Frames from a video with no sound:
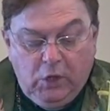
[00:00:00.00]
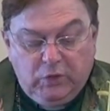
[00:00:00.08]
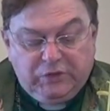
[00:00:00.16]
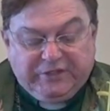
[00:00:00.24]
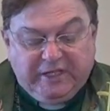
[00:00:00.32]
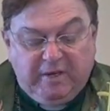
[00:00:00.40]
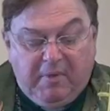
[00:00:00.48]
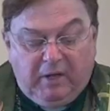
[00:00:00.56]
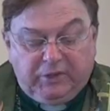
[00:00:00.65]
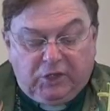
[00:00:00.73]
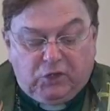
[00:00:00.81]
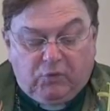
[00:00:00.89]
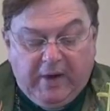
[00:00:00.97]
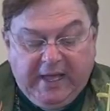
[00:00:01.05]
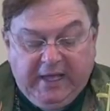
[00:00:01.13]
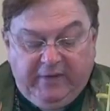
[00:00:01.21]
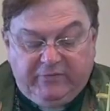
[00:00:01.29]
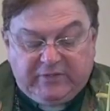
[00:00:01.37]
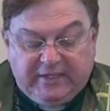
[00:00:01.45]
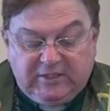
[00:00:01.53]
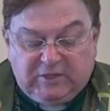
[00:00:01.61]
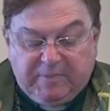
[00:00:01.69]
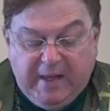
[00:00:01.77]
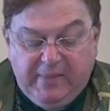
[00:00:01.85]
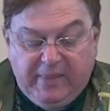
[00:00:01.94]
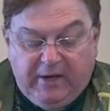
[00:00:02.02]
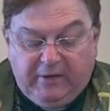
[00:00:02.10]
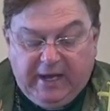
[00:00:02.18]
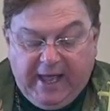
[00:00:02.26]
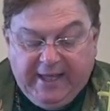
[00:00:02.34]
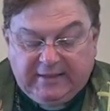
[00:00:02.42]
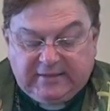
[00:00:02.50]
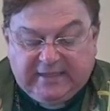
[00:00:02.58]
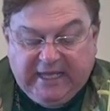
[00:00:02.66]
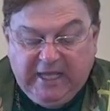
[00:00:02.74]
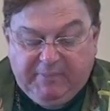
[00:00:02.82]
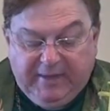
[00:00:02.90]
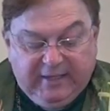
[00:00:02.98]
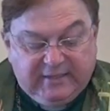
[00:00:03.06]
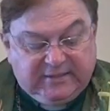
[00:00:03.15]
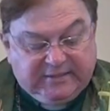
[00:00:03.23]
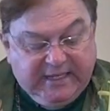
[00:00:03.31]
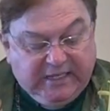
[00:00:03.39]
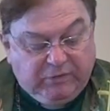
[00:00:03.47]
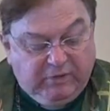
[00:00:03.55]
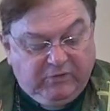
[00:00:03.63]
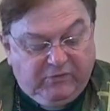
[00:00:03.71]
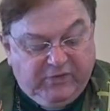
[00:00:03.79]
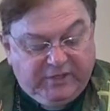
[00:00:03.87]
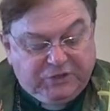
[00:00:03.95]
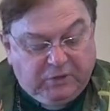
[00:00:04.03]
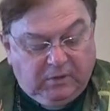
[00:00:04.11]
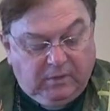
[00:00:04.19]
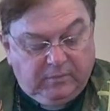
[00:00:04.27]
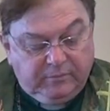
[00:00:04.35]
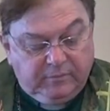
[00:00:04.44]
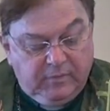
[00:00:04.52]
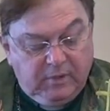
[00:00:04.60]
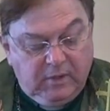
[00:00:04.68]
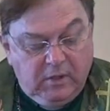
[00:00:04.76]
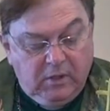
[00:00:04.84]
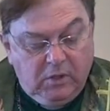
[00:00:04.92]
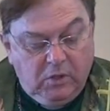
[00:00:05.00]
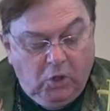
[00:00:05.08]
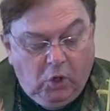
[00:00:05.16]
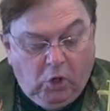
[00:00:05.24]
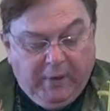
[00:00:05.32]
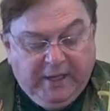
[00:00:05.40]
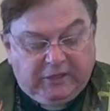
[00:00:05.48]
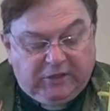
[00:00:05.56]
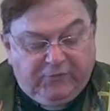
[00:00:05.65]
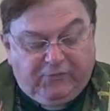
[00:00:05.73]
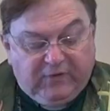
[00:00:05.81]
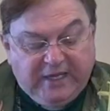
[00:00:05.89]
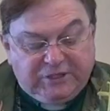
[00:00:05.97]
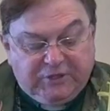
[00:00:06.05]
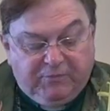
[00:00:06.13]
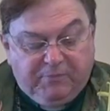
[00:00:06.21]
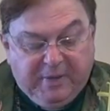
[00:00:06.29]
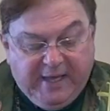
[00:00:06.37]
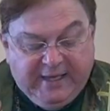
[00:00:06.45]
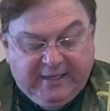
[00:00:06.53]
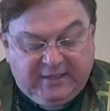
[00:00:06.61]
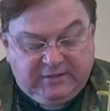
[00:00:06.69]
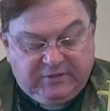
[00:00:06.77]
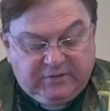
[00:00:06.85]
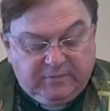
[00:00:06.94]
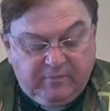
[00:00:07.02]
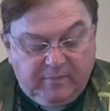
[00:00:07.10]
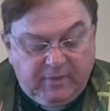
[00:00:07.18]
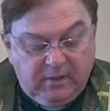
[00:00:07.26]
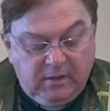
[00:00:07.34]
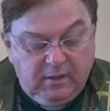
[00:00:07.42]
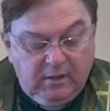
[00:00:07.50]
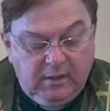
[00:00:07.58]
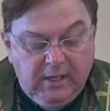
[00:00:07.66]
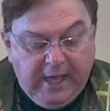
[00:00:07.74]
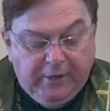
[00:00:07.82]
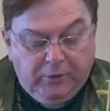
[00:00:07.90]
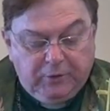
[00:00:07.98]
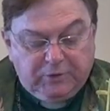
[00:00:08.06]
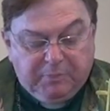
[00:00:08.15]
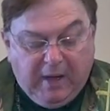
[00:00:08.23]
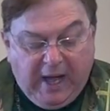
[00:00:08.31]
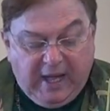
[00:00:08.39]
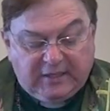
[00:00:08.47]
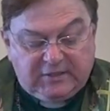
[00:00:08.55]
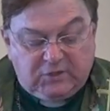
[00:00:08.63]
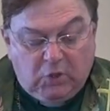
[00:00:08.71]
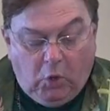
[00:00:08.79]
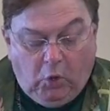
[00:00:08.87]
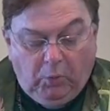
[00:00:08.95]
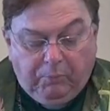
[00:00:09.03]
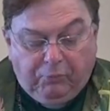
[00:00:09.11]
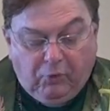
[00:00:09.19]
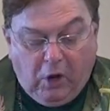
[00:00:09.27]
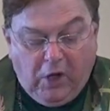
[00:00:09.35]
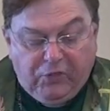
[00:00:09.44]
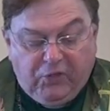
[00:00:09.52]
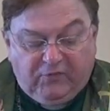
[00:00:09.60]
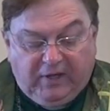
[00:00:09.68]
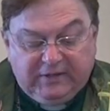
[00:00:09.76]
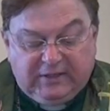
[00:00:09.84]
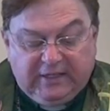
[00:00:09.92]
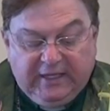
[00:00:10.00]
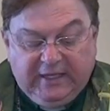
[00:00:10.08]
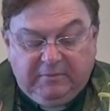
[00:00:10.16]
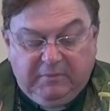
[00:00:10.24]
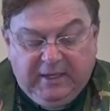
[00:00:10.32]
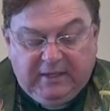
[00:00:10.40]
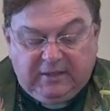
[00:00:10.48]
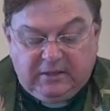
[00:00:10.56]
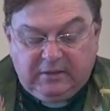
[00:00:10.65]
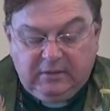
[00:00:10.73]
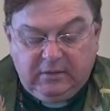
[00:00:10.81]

who sit among the graves and spend their nights keeping secret vigil who eat the flesh of pigs, and whose pots hold broth of unclean meat,